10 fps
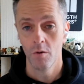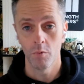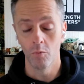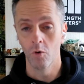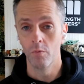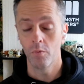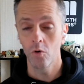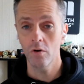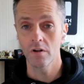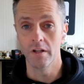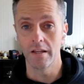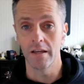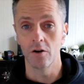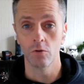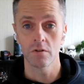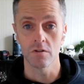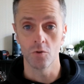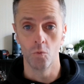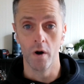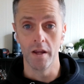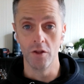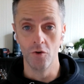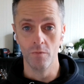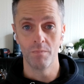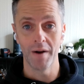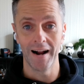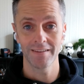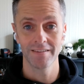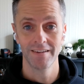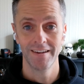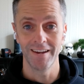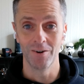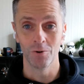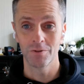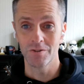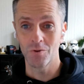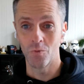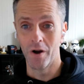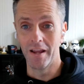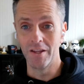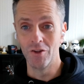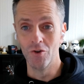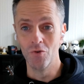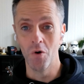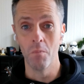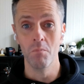But more importantly, it alters the way you bat. It alters the way you